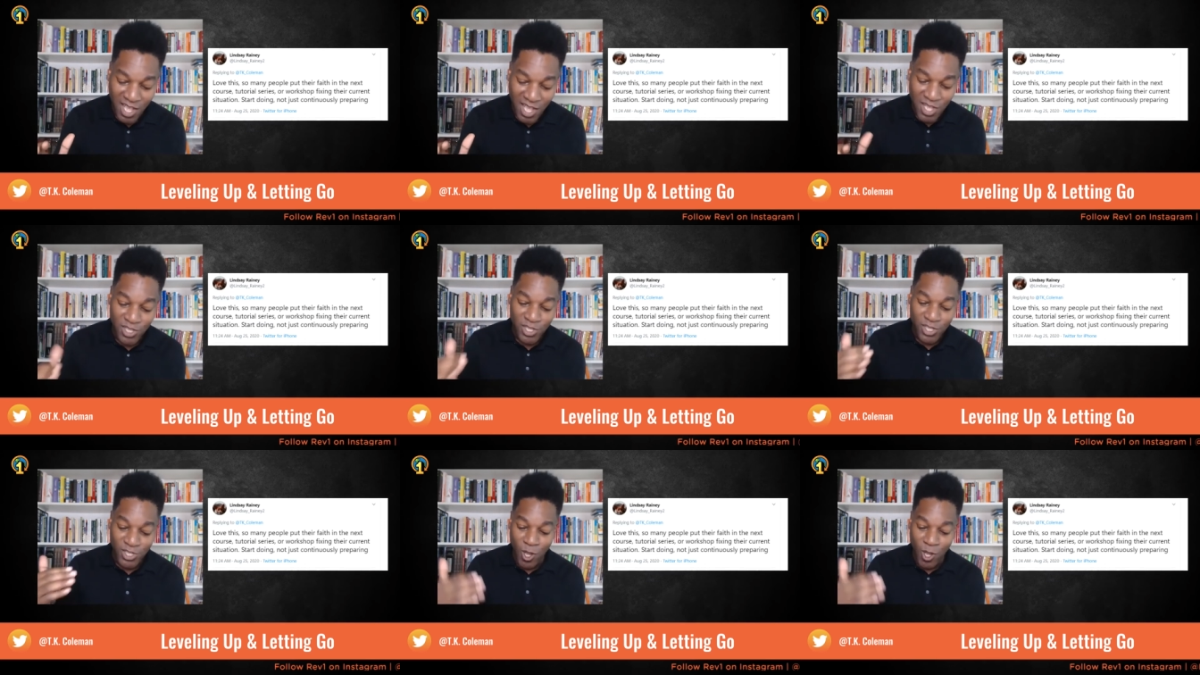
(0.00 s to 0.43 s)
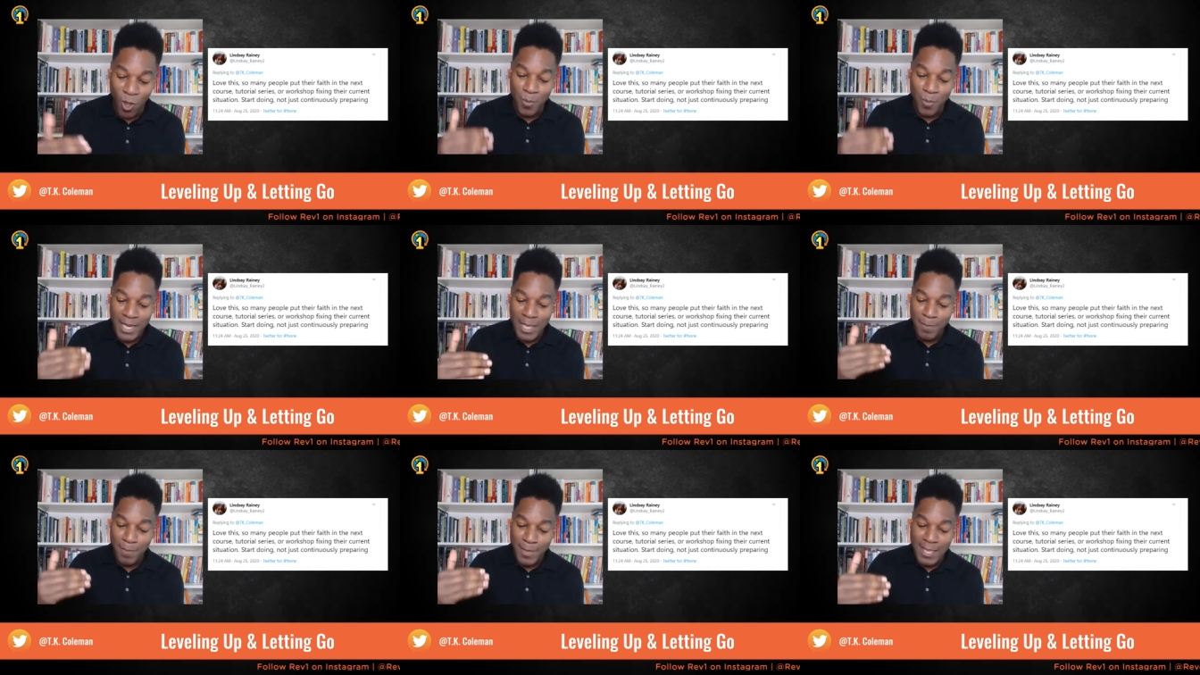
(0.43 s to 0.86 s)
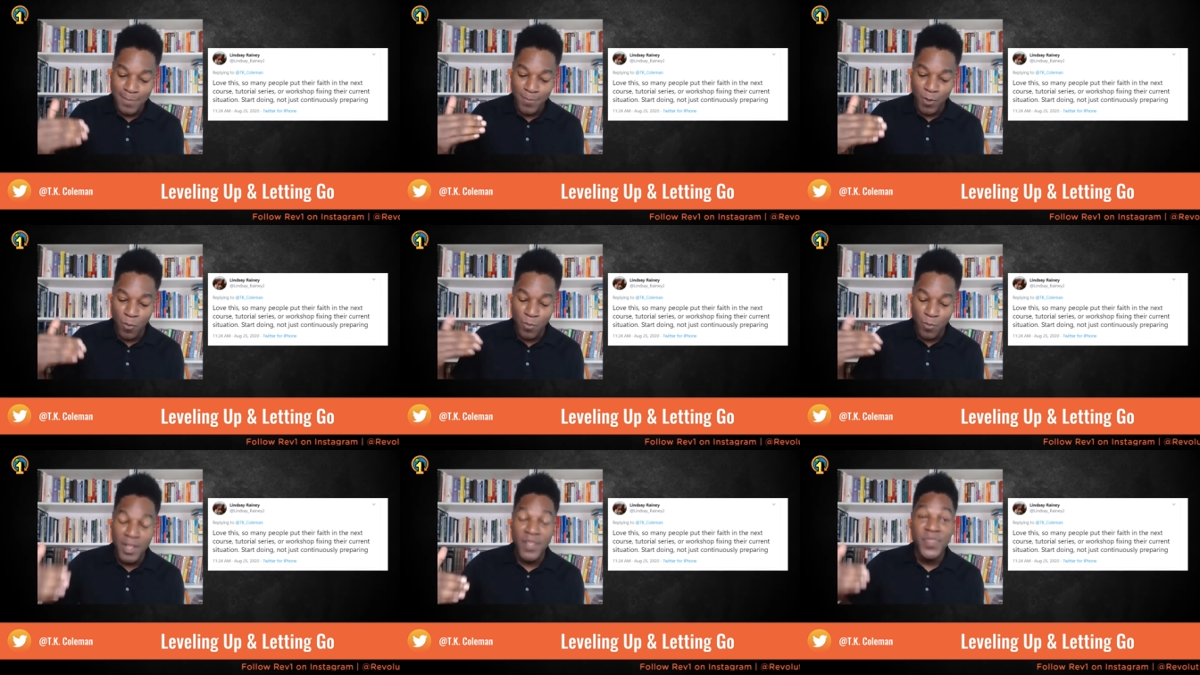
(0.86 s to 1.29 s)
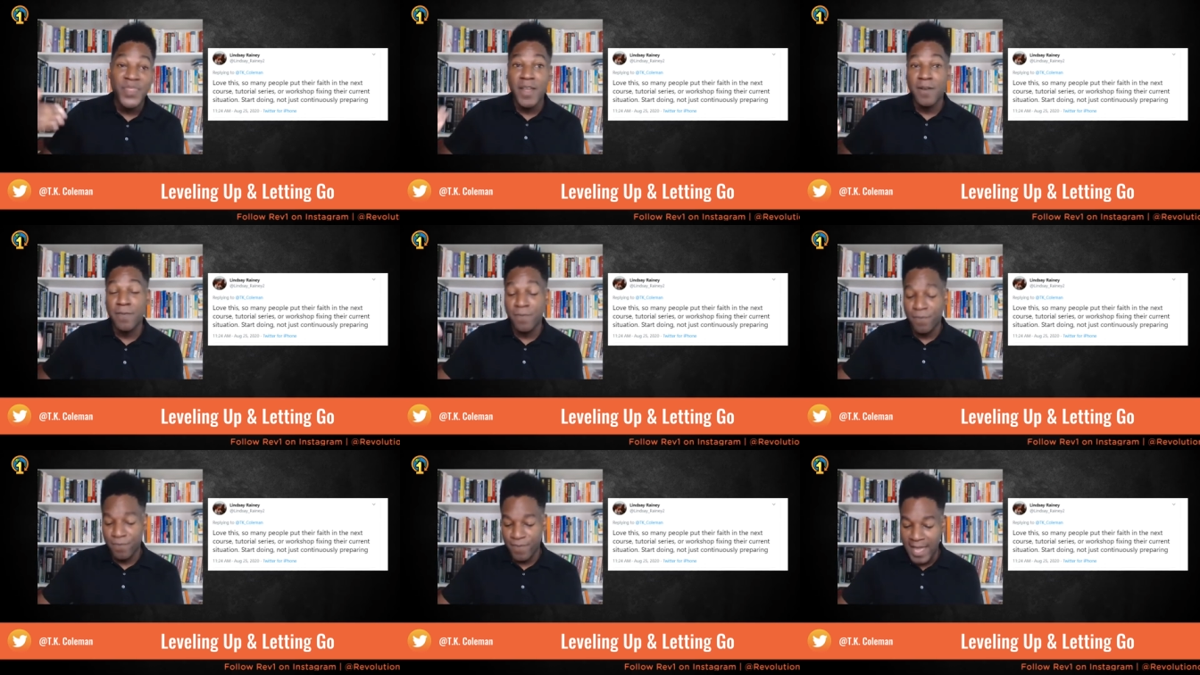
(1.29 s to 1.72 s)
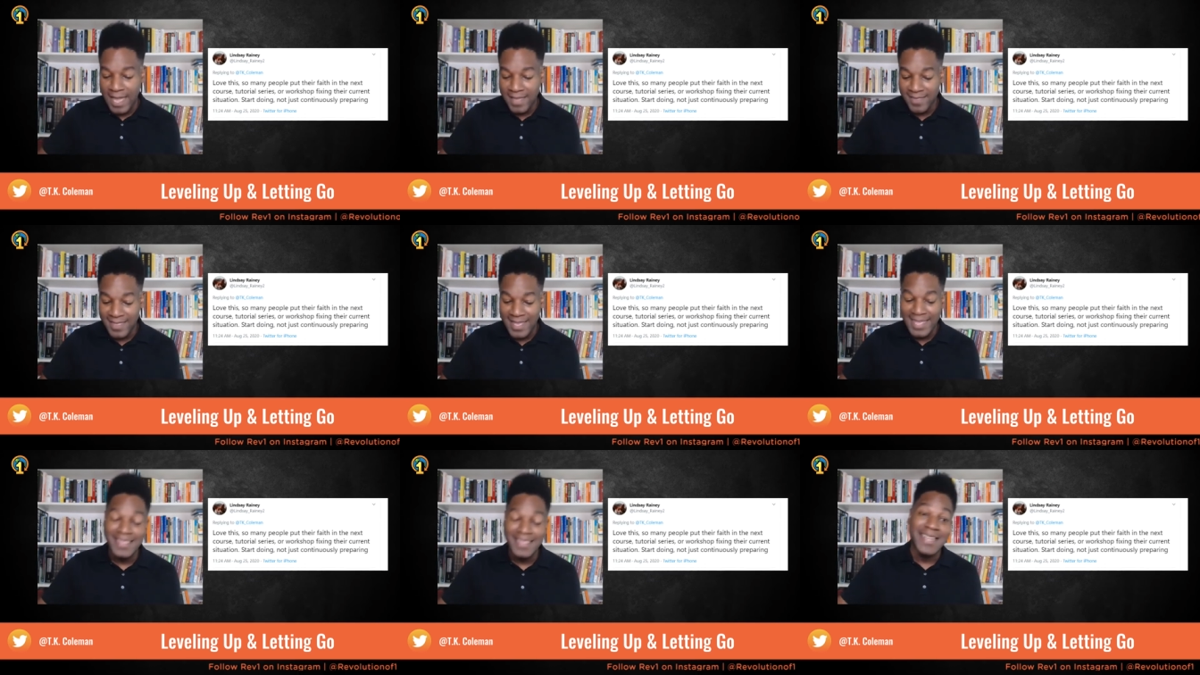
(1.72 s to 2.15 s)
So many people put their
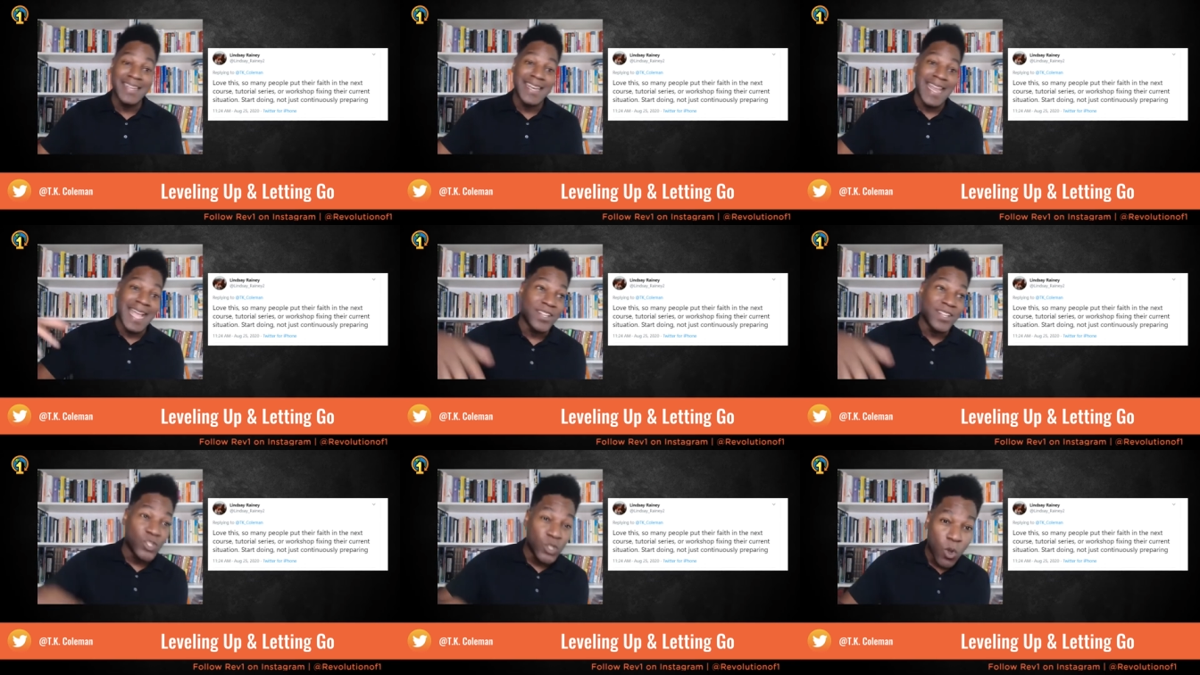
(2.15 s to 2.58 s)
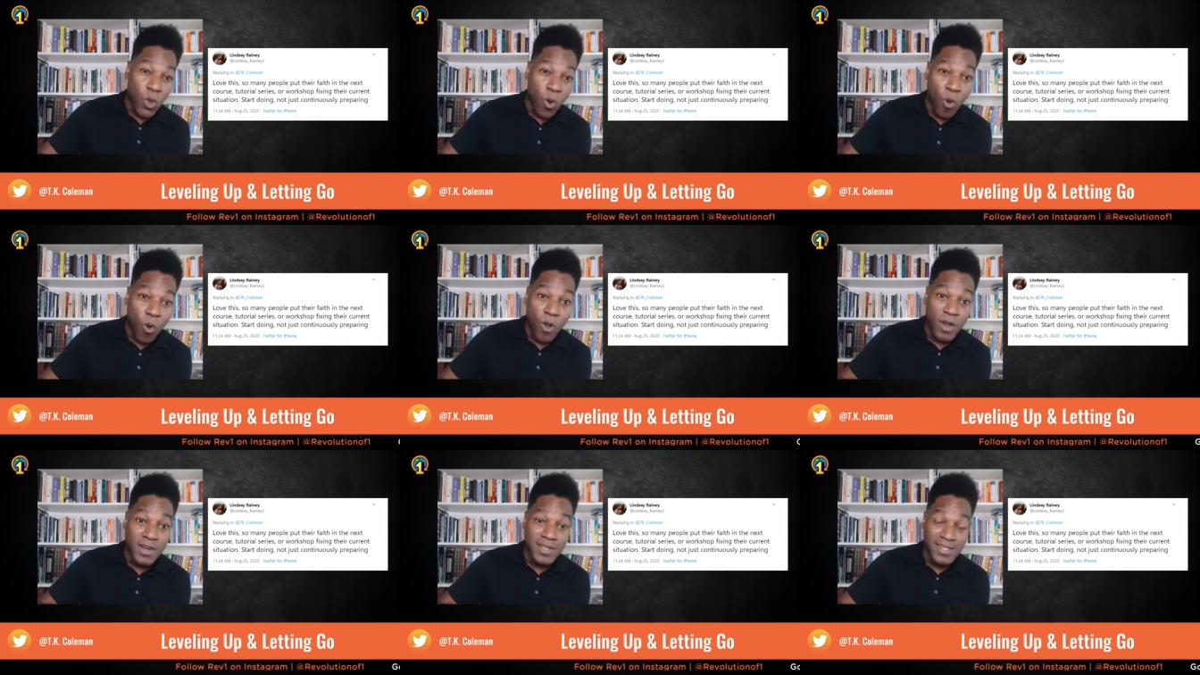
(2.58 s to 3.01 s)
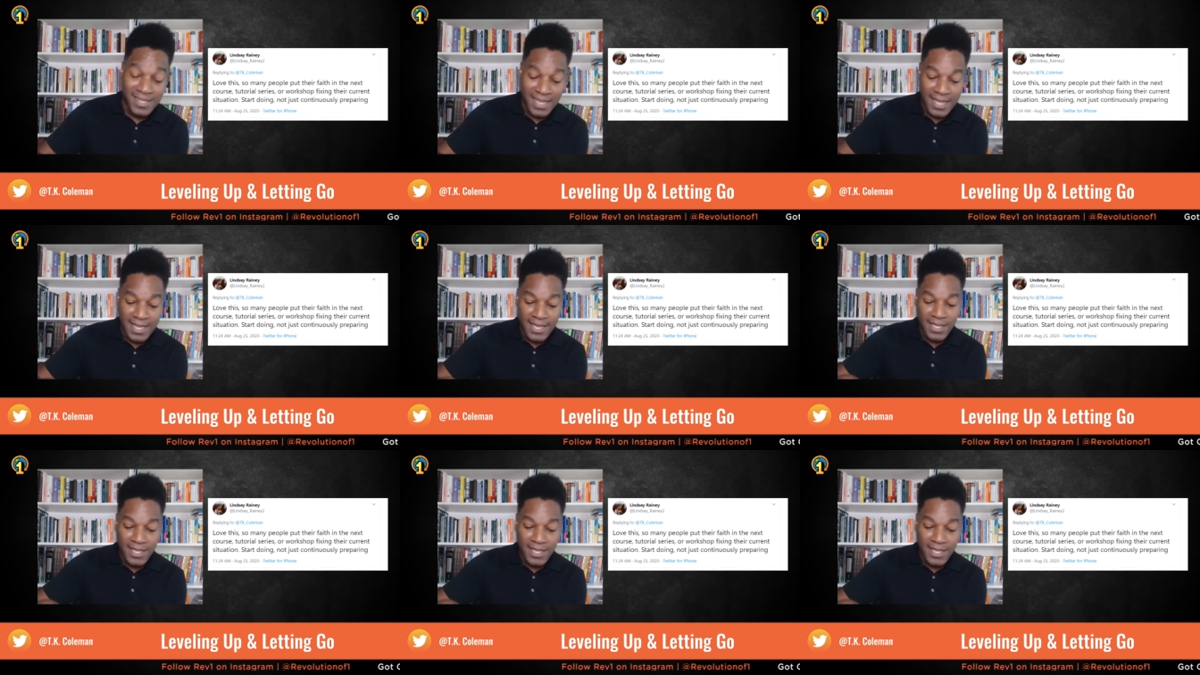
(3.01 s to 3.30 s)
faith in the next course,